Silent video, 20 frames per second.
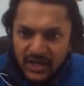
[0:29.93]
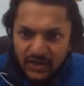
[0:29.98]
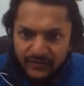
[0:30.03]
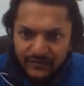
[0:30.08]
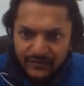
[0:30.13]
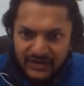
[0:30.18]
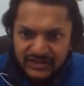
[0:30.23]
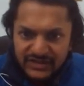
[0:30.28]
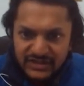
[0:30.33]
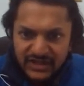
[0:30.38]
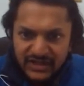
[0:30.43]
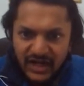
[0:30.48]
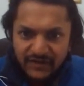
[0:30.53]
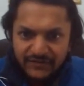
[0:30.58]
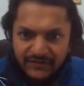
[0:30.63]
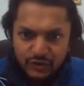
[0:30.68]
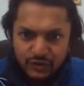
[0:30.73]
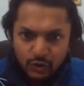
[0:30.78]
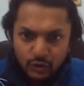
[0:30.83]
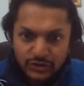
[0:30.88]
Which
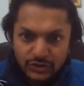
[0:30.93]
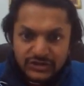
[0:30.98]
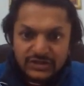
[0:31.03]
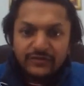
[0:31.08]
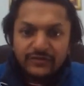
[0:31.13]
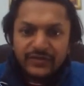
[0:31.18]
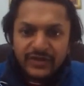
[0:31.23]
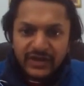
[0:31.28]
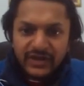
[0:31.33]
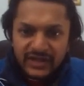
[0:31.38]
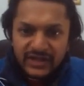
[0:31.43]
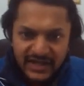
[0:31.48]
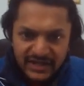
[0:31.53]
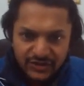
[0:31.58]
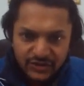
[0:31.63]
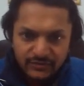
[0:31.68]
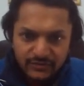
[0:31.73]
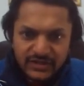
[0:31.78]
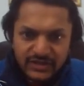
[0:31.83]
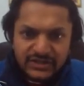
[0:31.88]
graph shows the
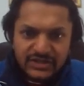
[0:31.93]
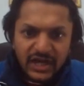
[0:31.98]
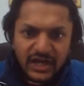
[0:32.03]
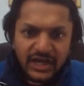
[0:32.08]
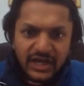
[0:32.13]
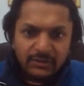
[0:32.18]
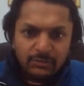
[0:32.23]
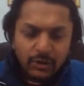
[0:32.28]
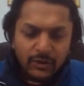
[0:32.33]
variation with time